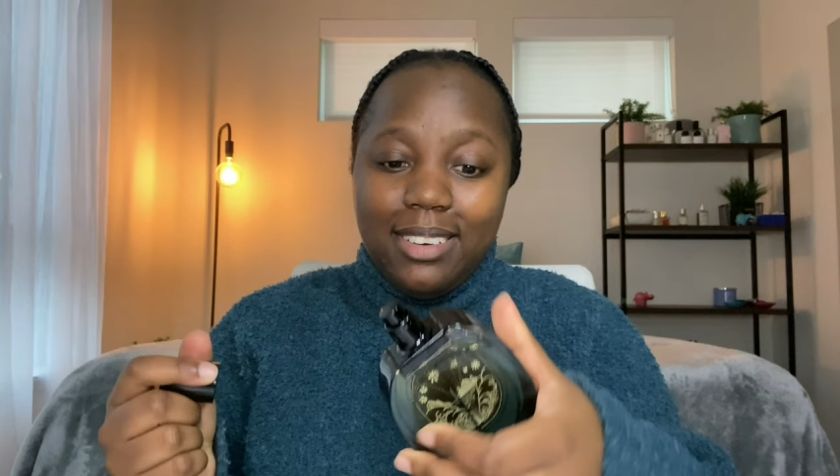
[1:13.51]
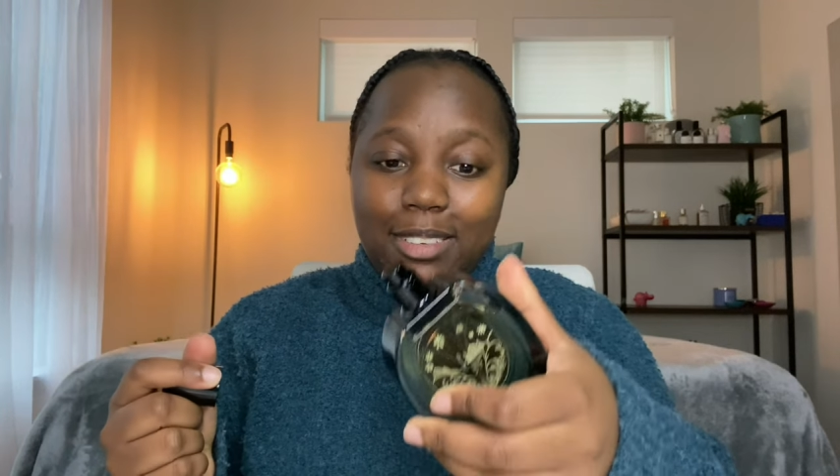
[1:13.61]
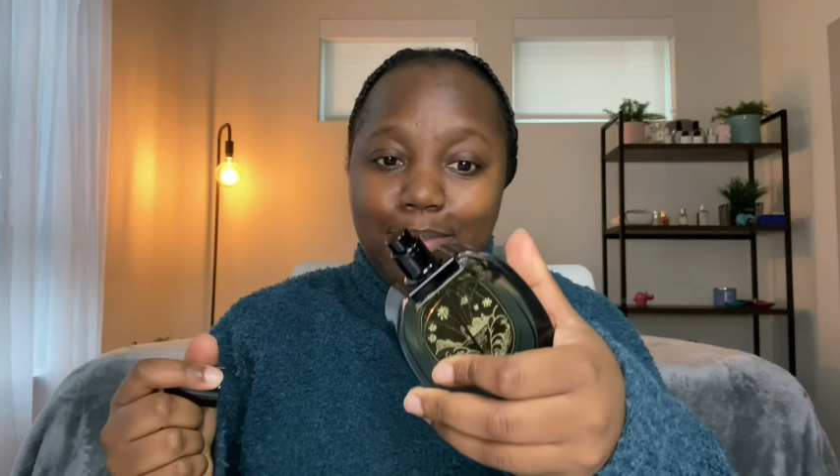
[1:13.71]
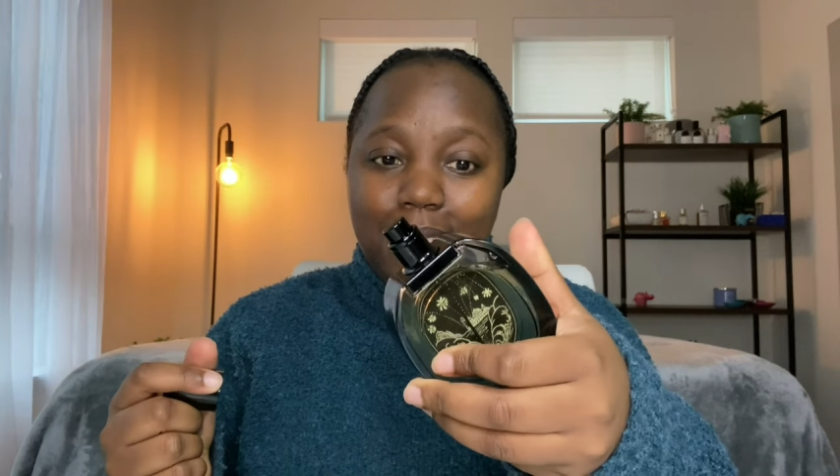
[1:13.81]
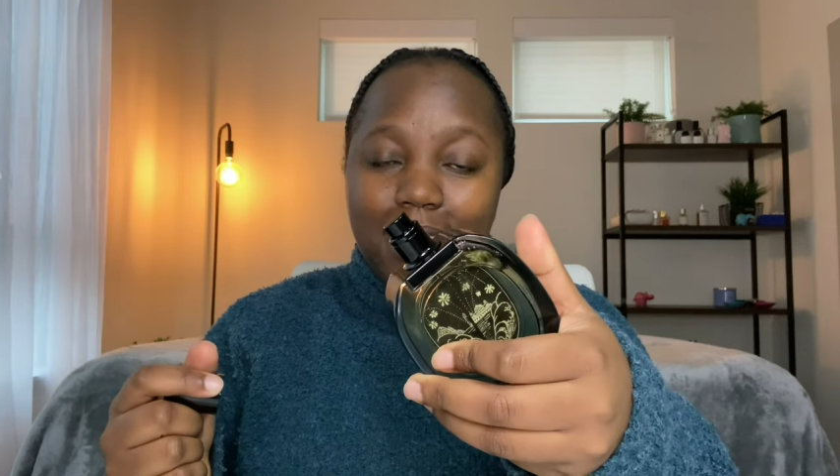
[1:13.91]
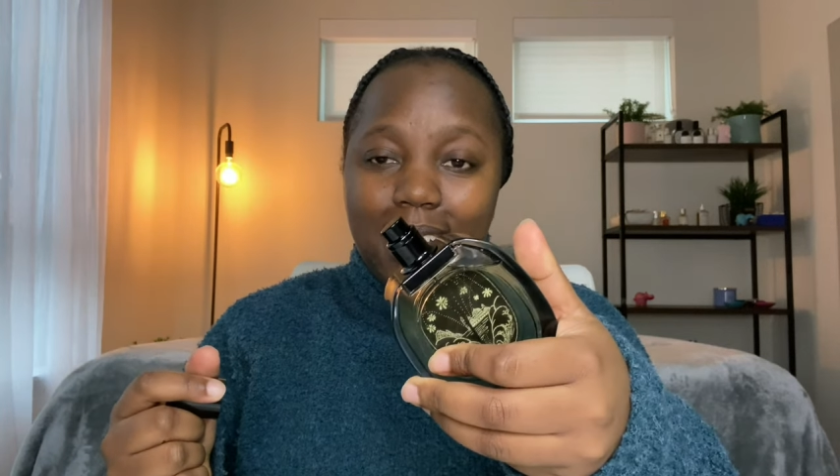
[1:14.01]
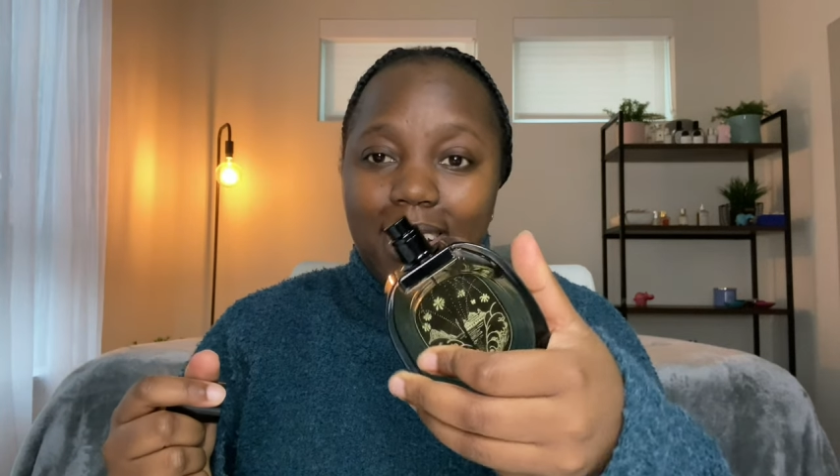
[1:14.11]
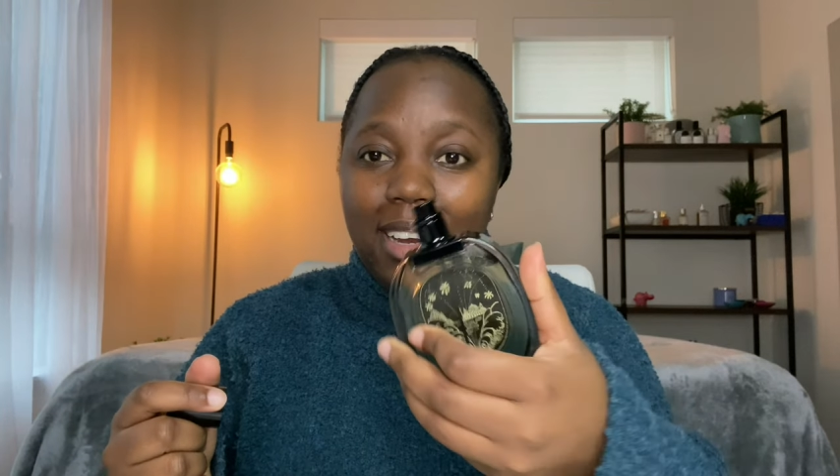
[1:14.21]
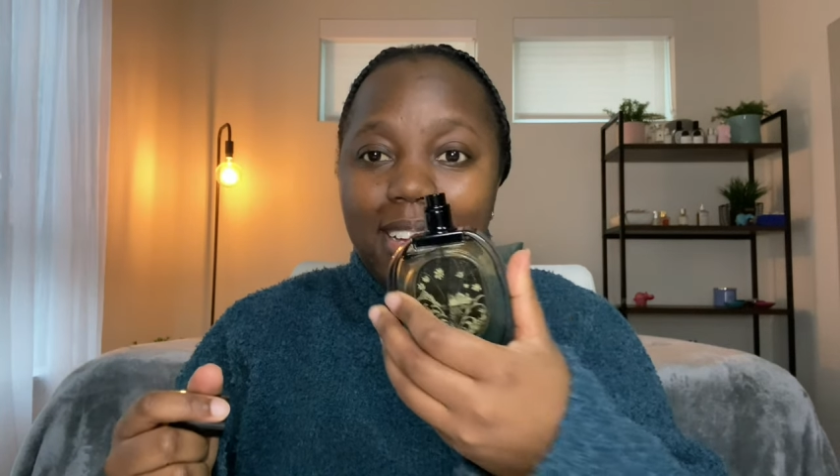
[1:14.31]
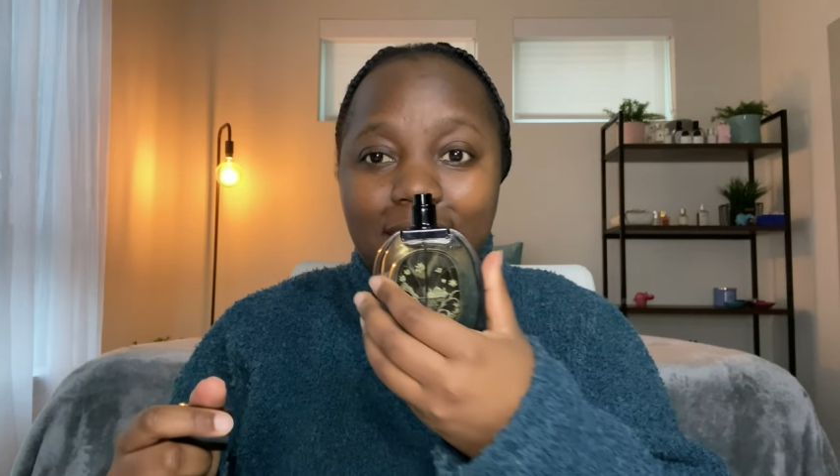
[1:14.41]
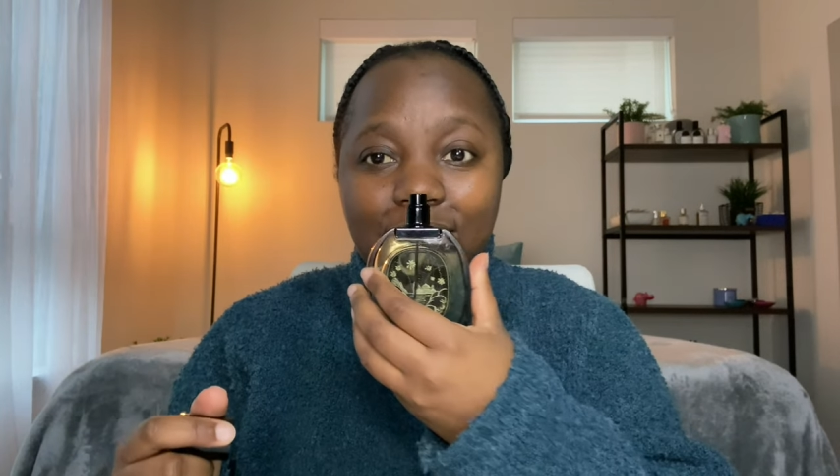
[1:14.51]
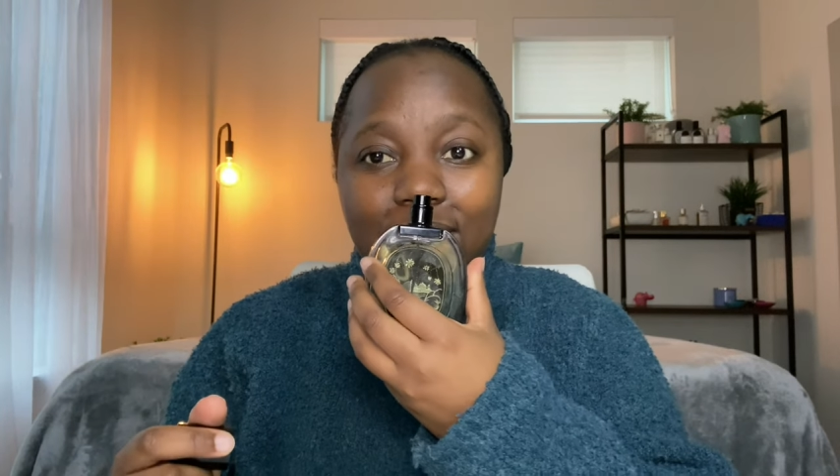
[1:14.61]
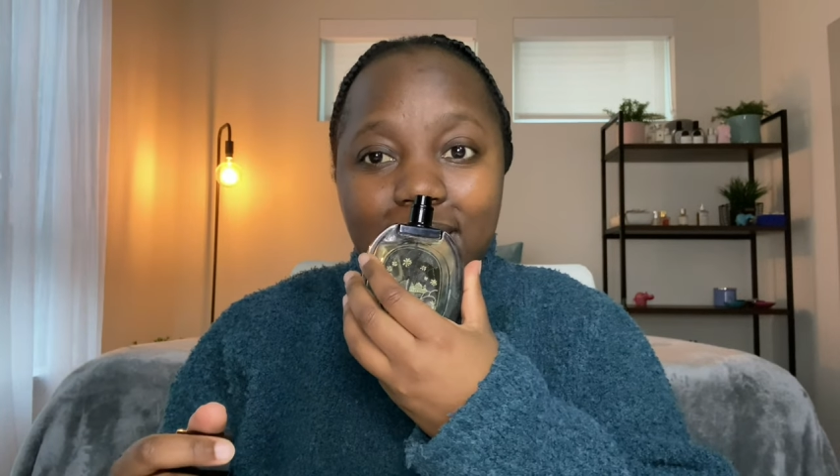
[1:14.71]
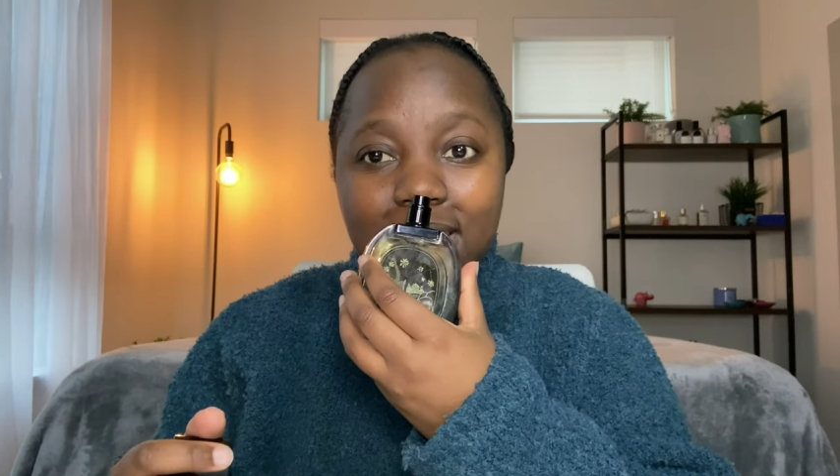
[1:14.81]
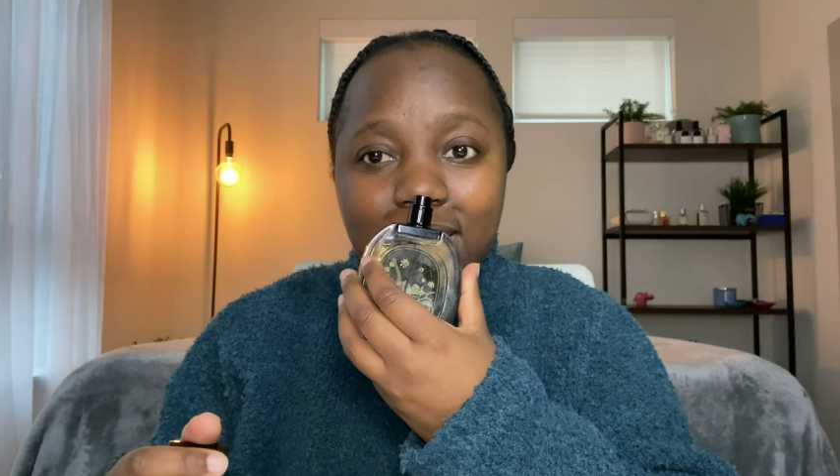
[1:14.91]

We've been thoroughly enjoying it.